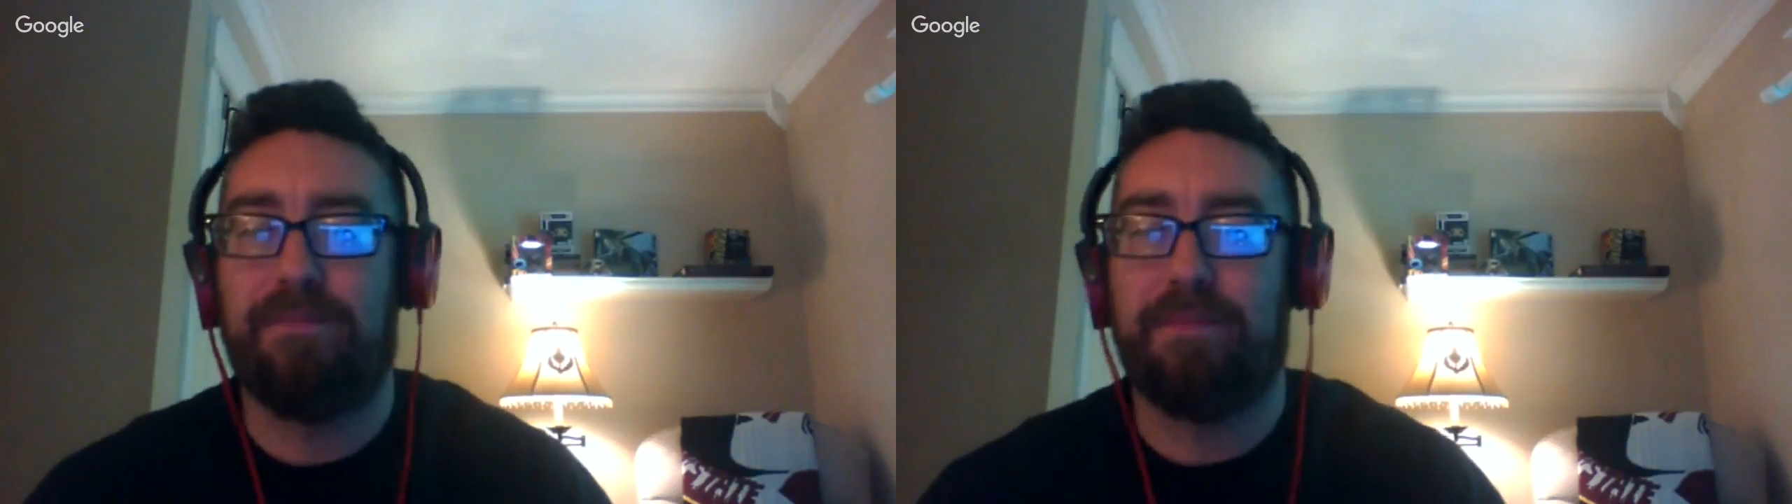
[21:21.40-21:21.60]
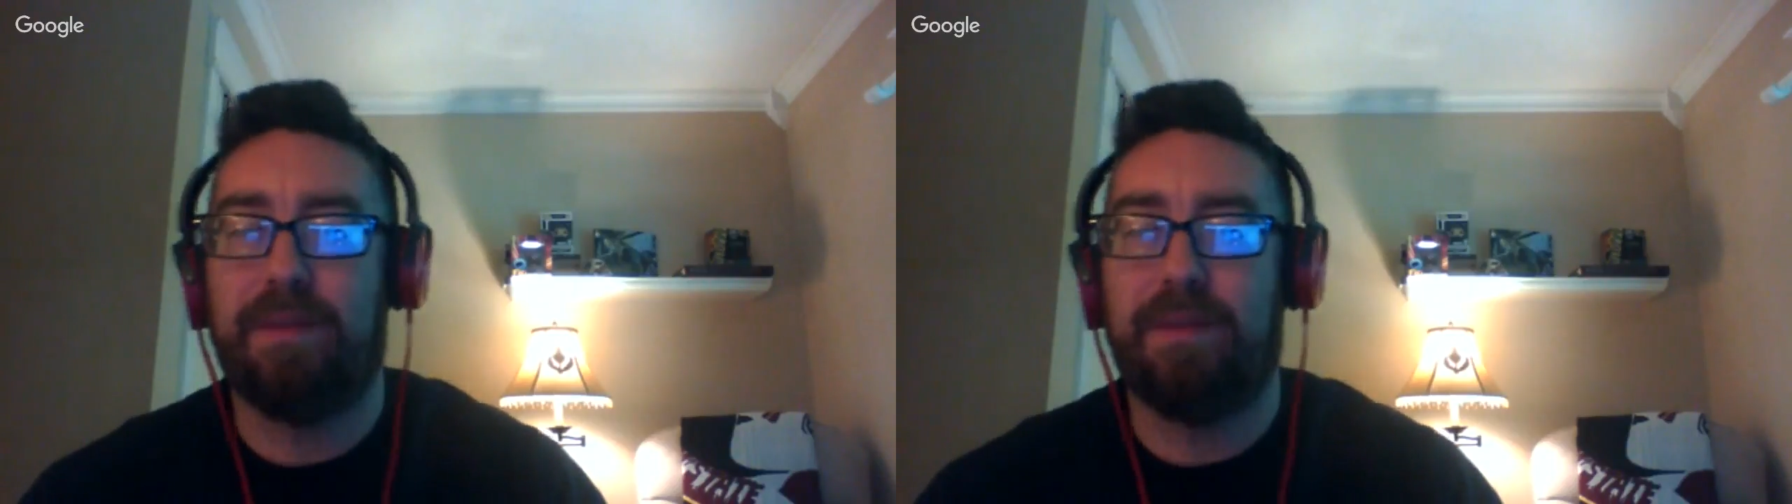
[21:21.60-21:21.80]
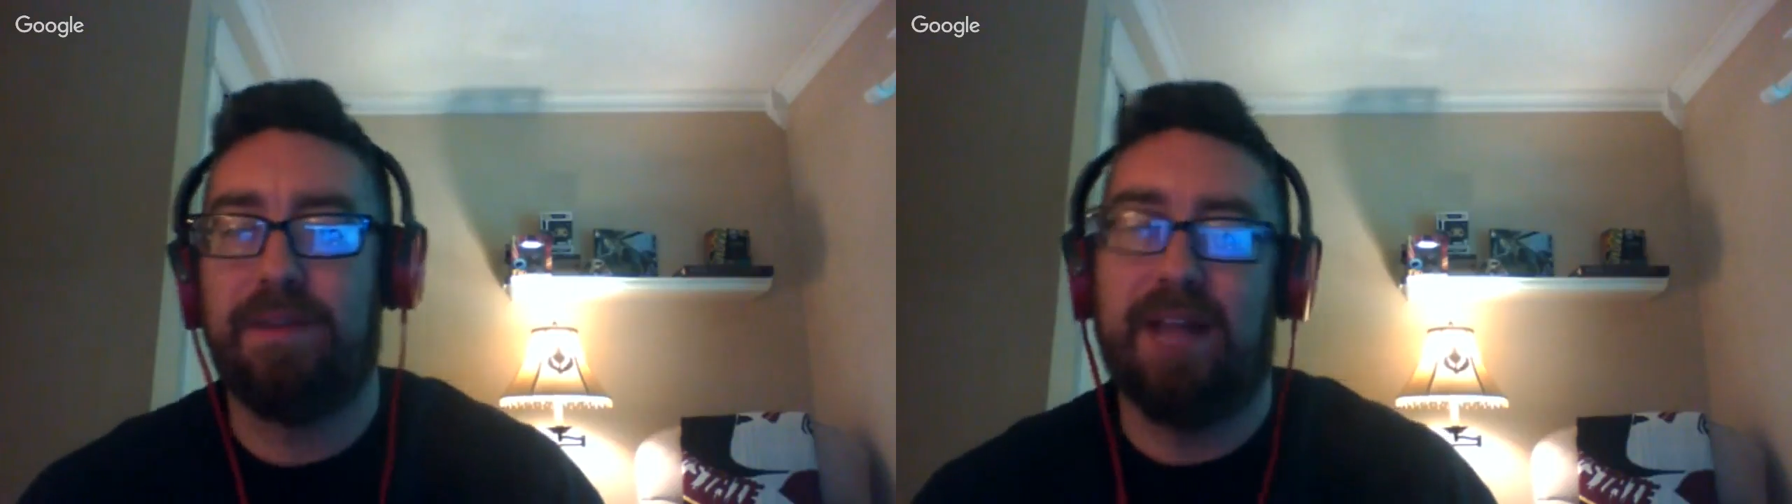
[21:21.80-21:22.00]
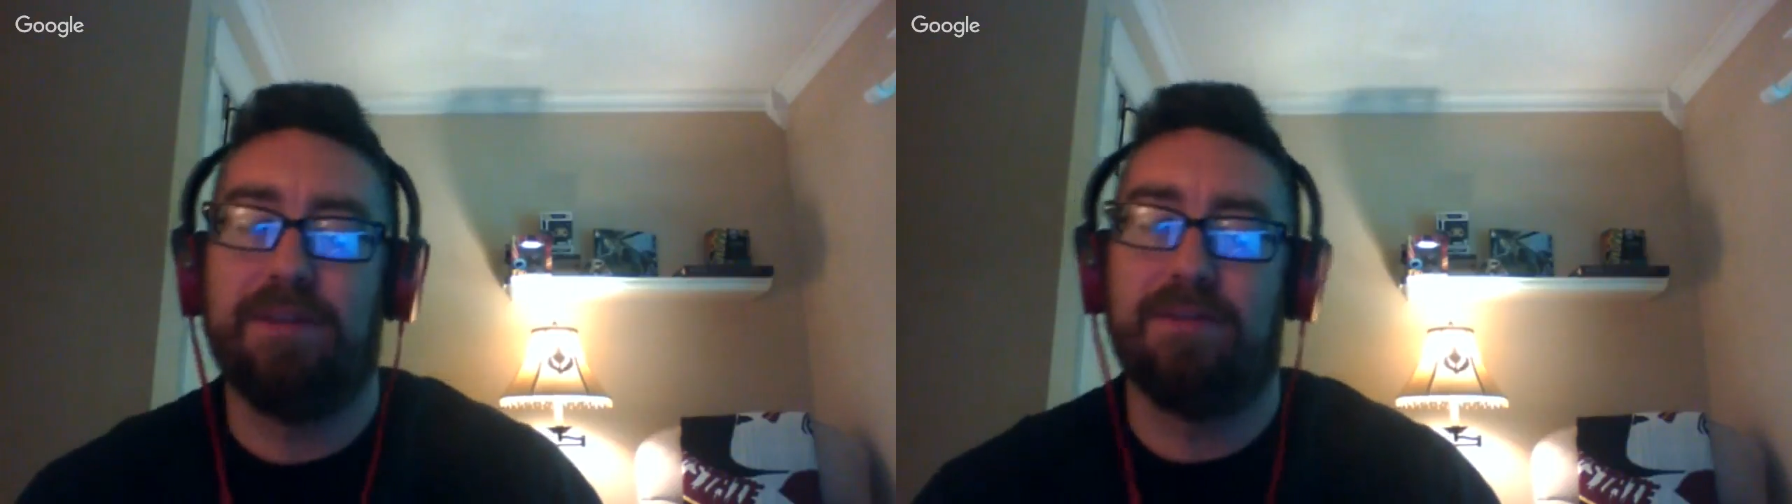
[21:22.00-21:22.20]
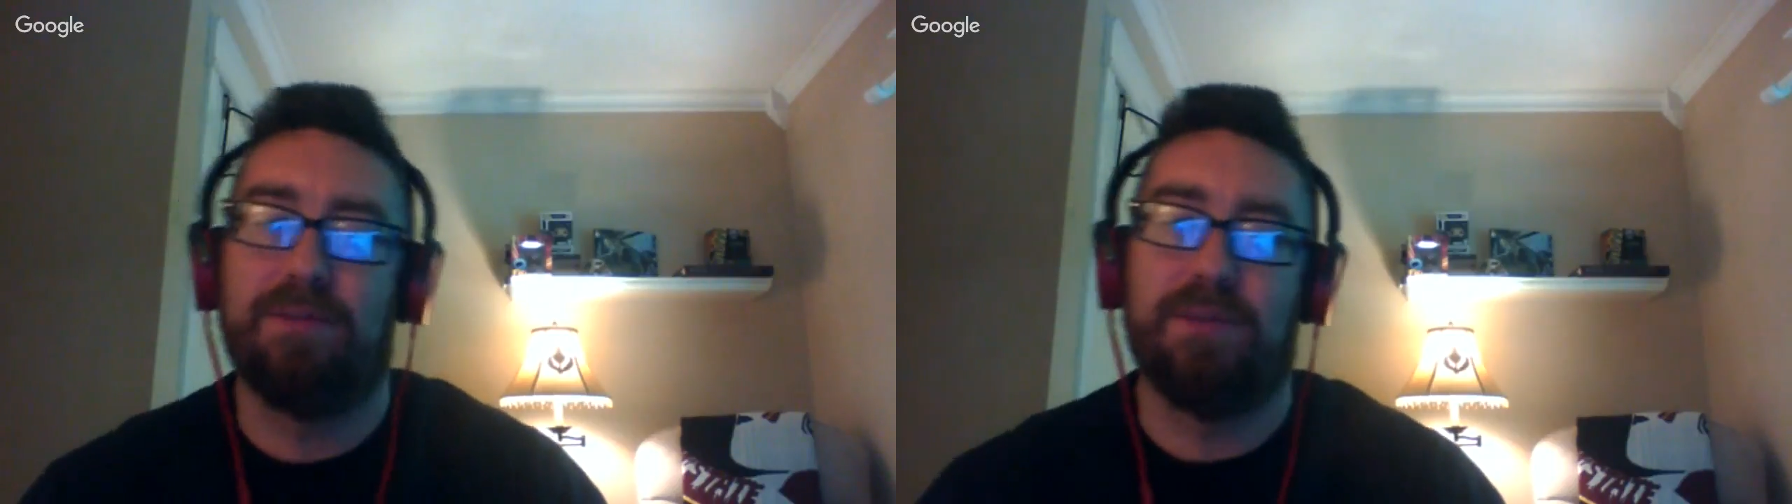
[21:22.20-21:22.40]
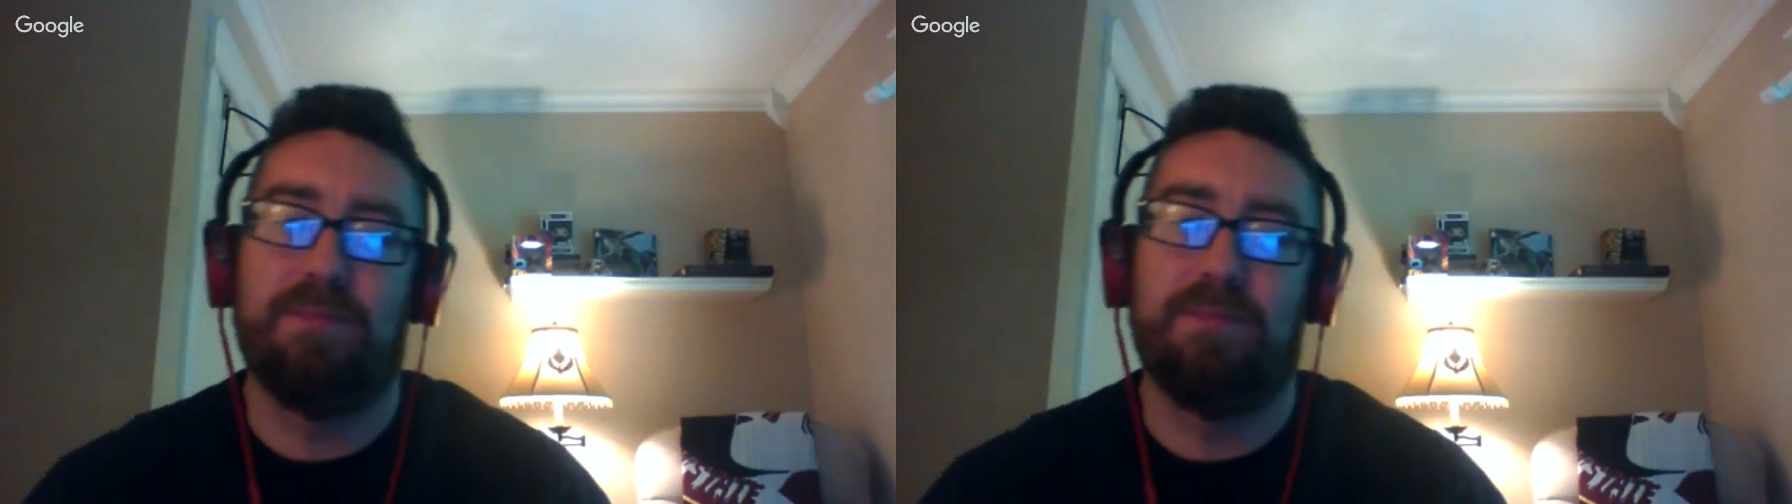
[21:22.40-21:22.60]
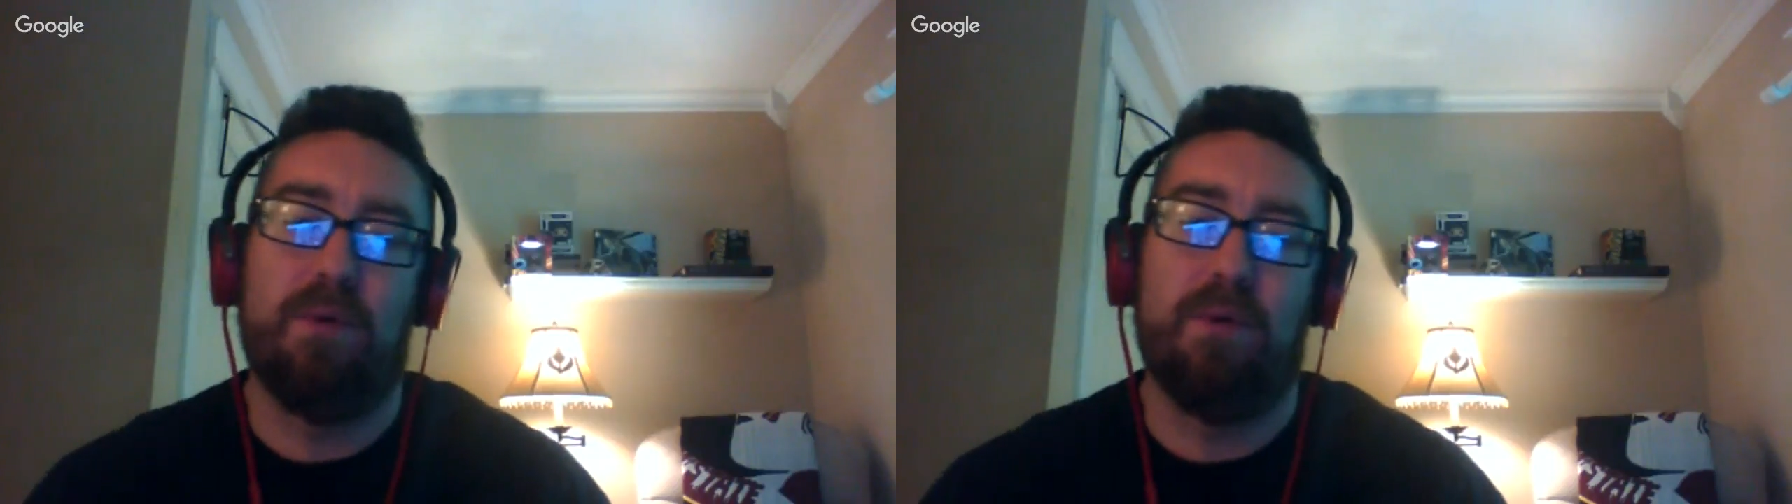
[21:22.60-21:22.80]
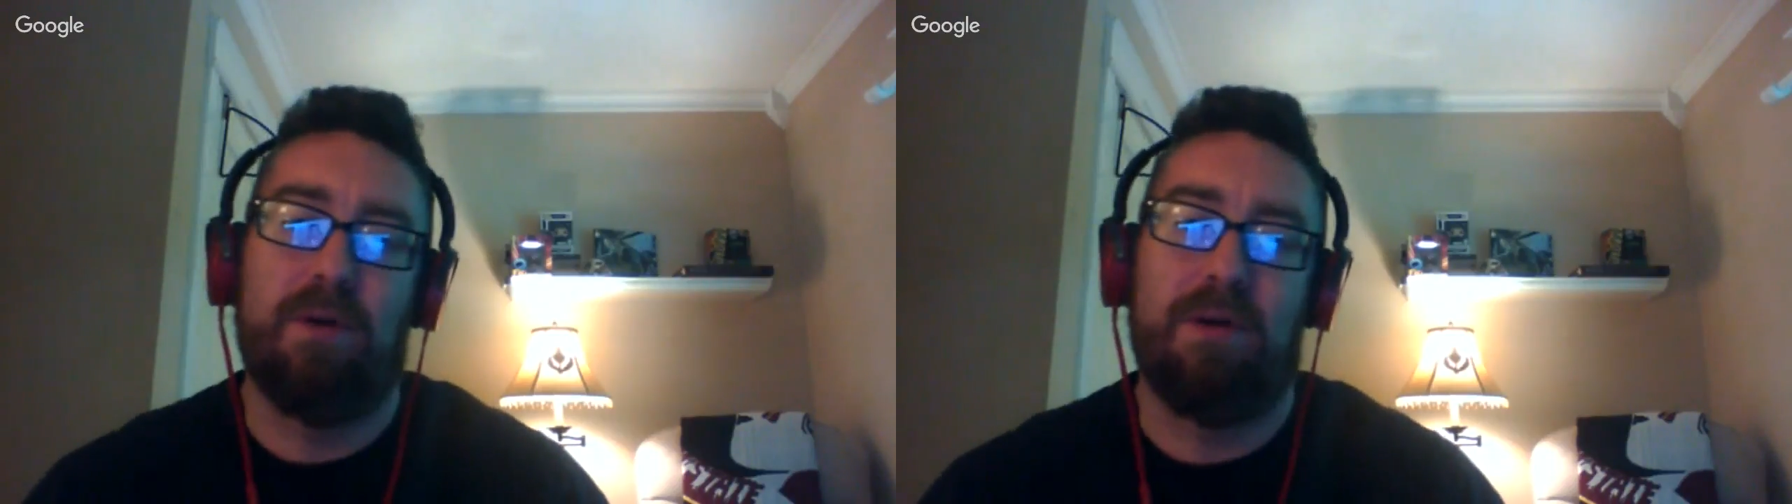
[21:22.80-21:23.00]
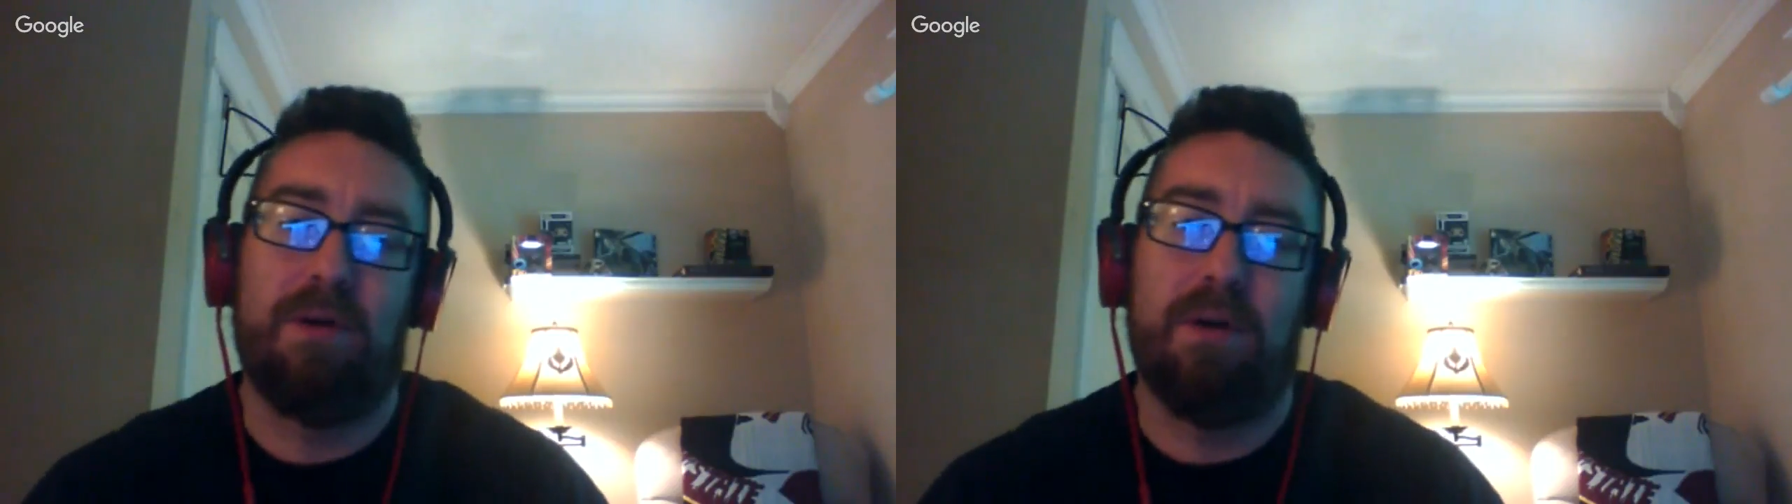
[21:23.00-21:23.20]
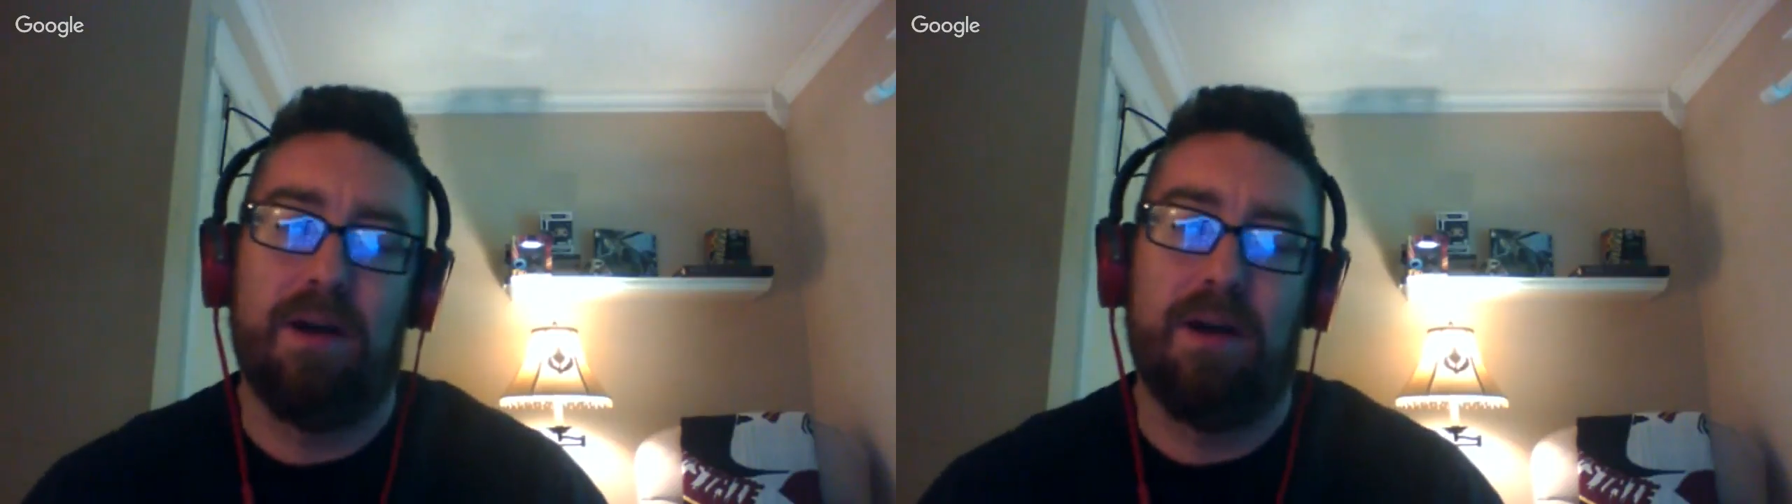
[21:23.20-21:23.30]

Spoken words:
Daniels was more,